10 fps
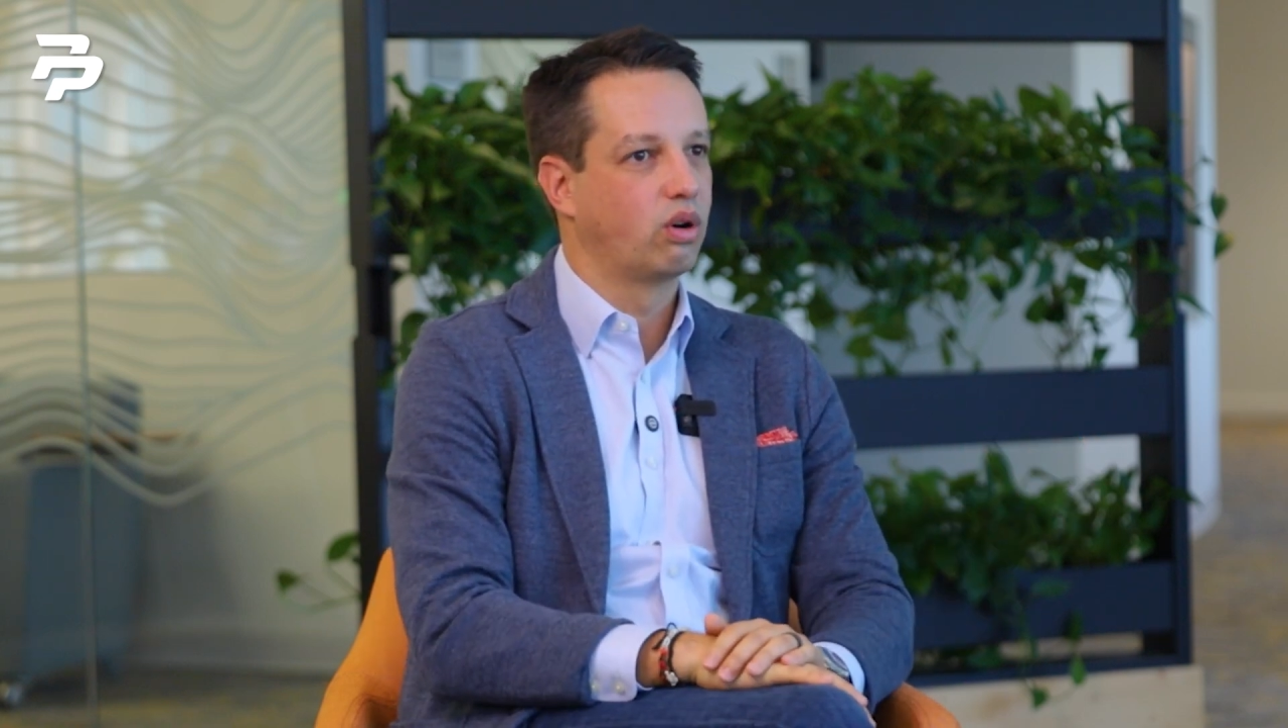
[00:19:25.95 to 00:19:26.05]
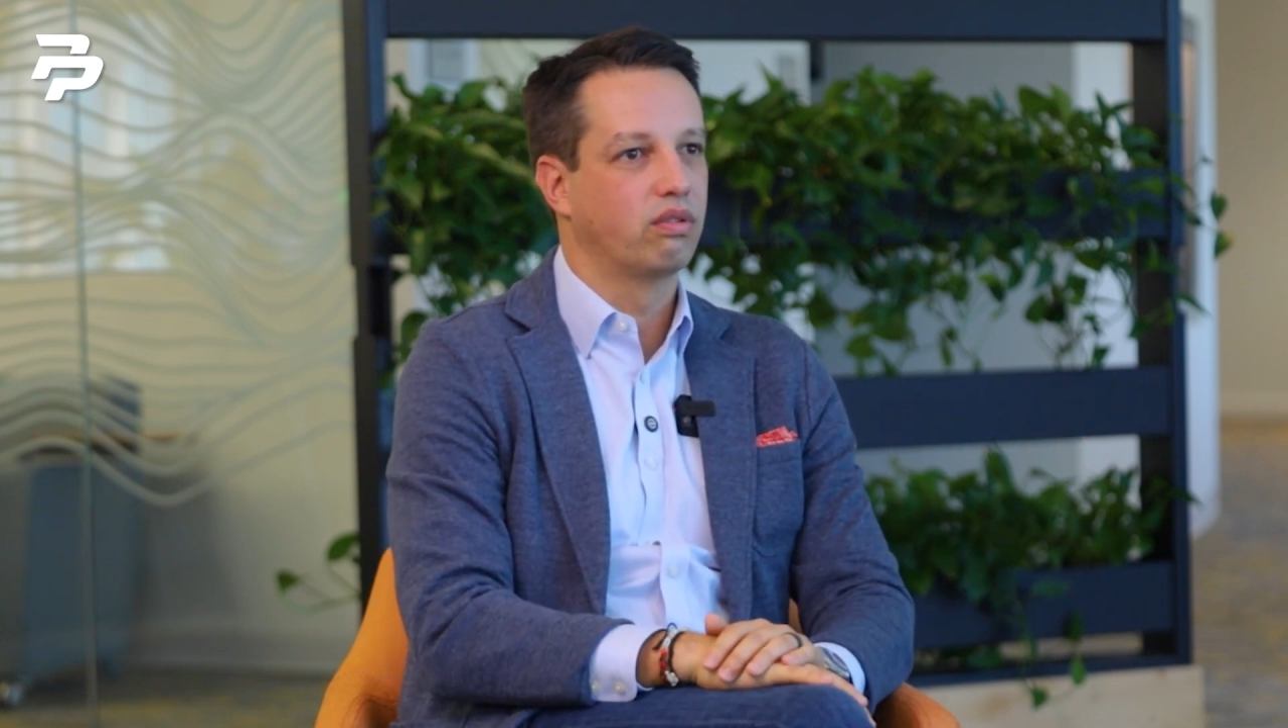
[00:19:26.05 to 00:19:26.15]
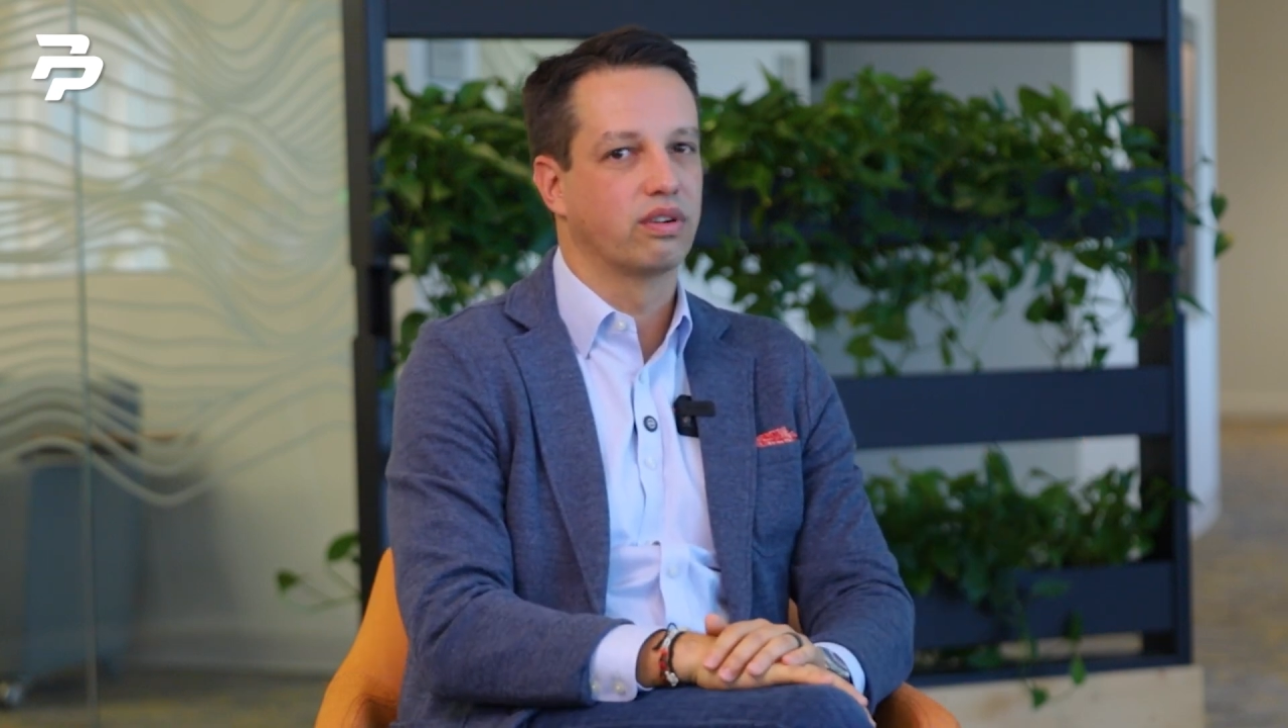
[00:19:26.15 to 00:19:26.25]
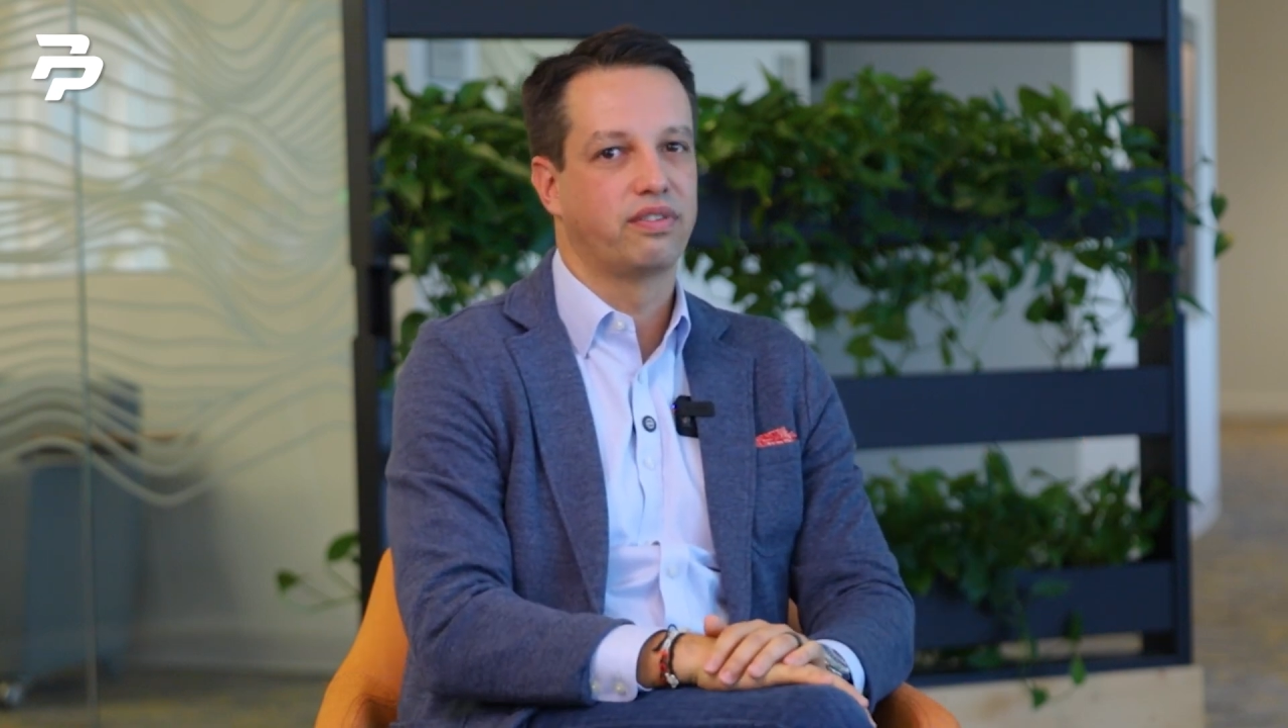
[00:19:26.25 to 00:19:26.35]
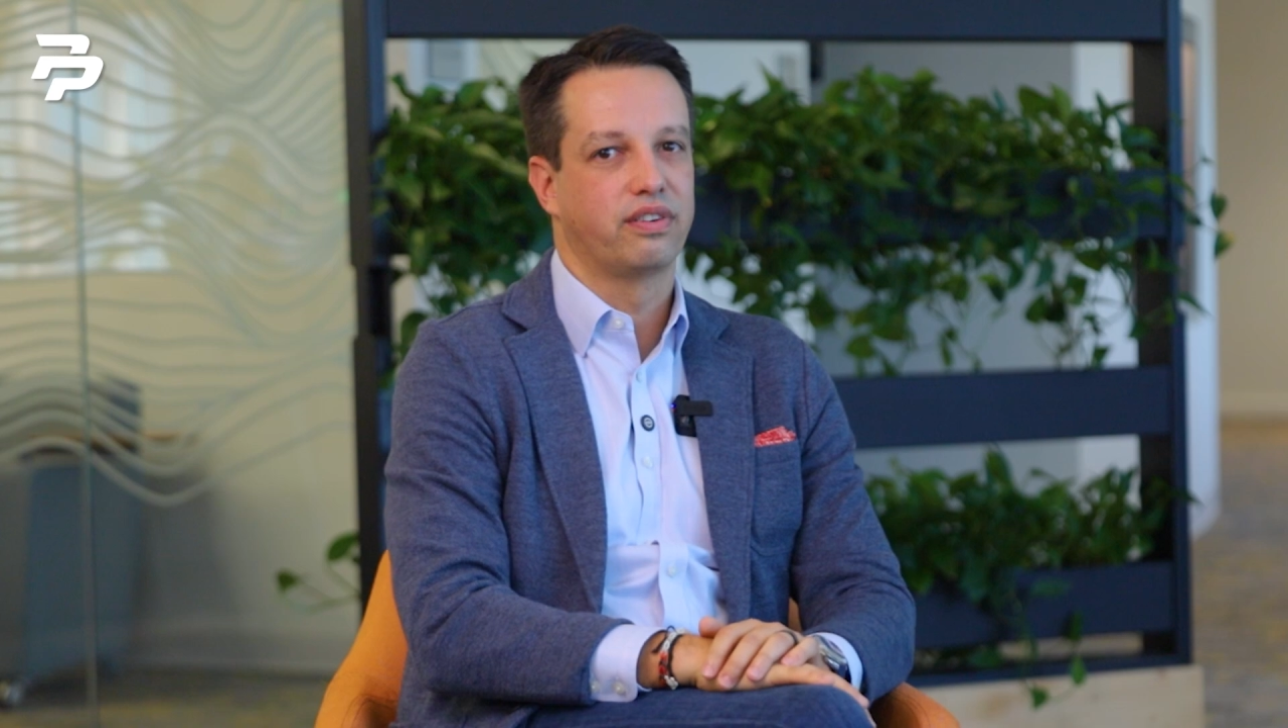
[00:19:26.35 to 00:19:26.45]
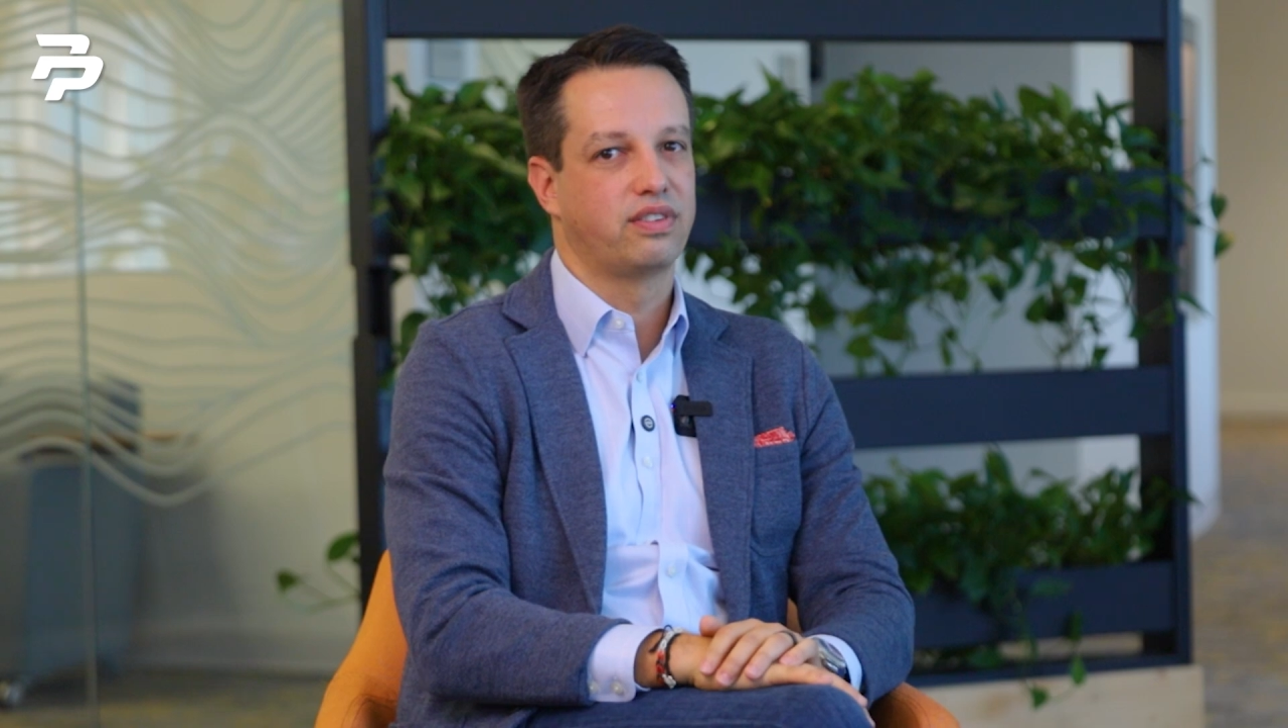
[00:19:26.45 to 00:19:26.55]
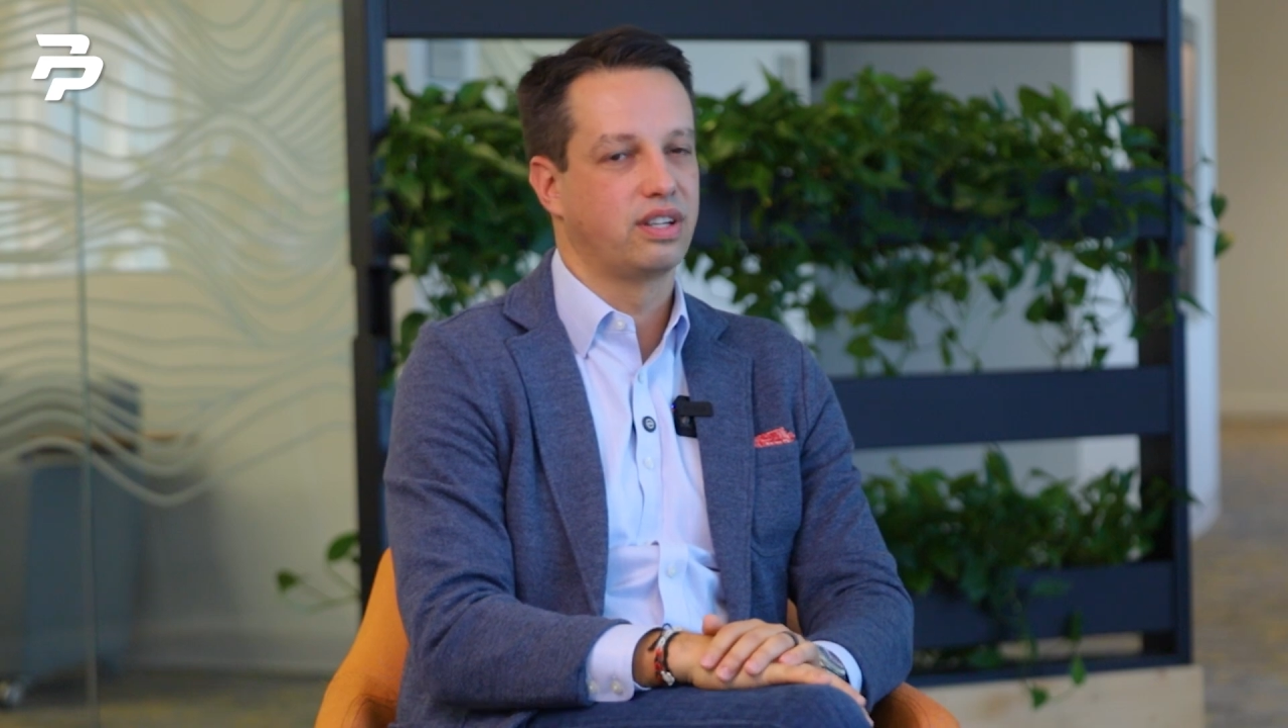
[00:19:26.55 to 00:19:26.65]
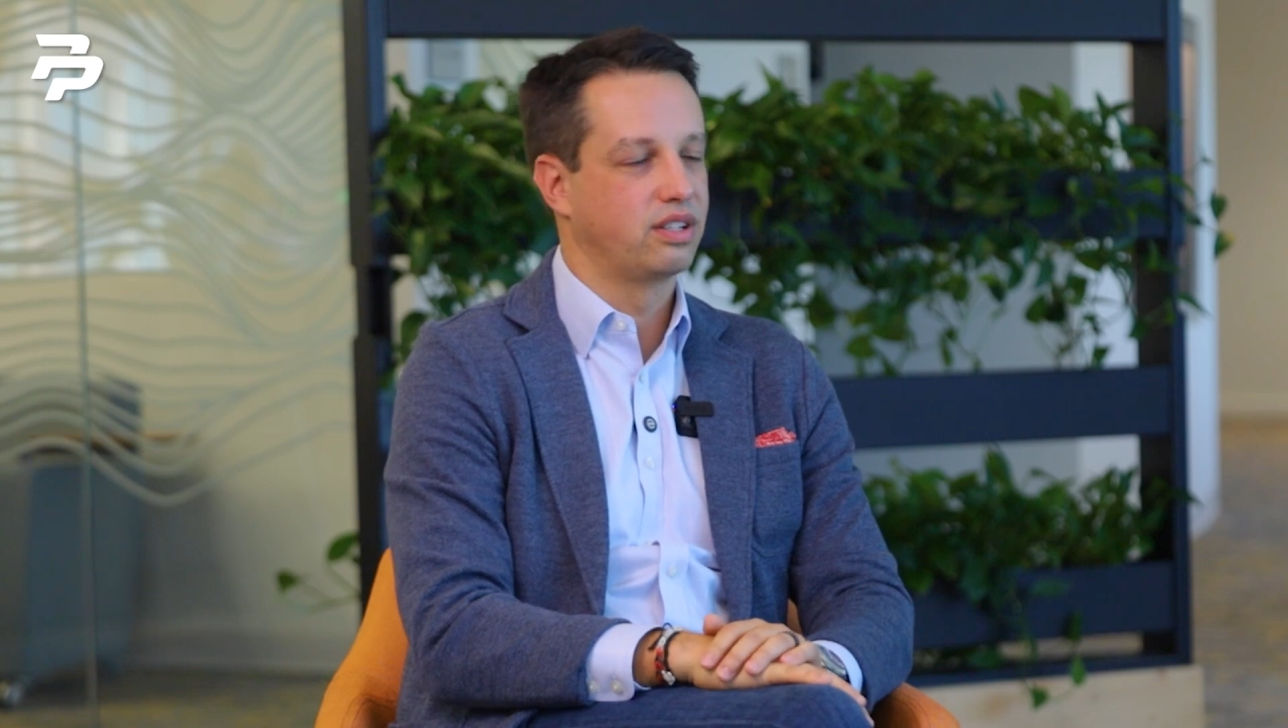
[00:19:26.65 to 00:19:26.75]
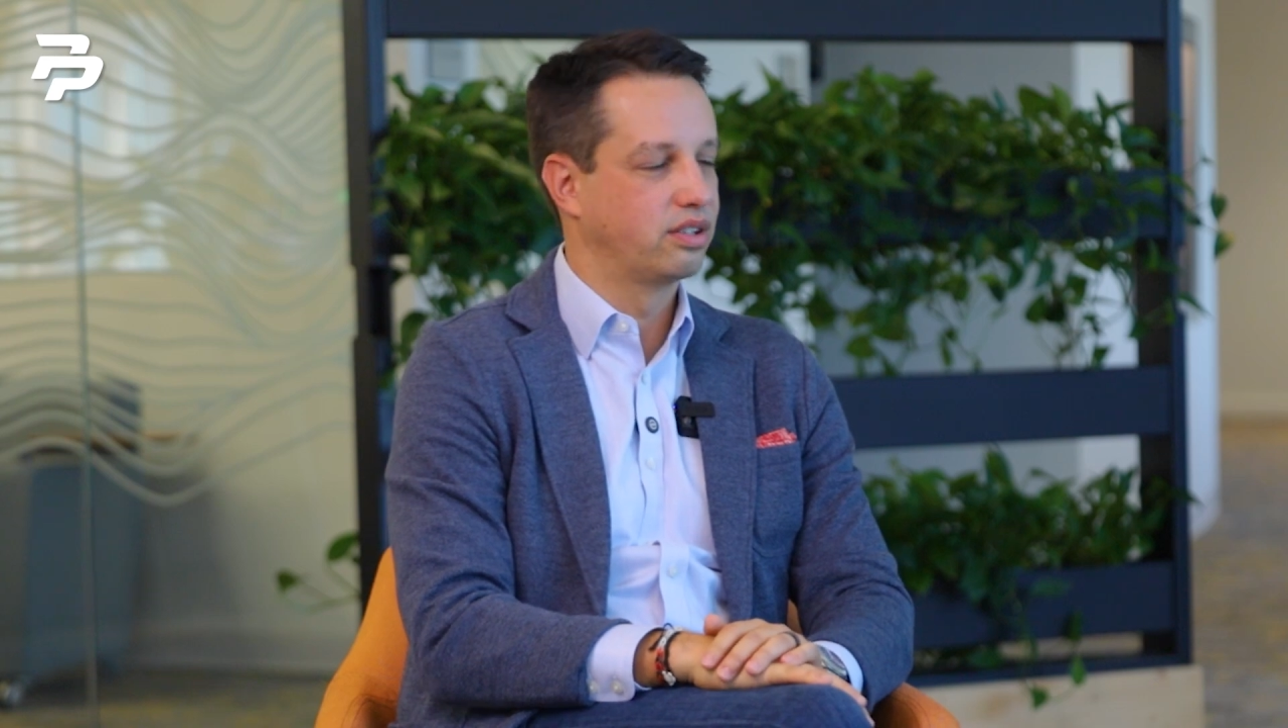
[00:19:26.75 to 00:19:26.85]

over 15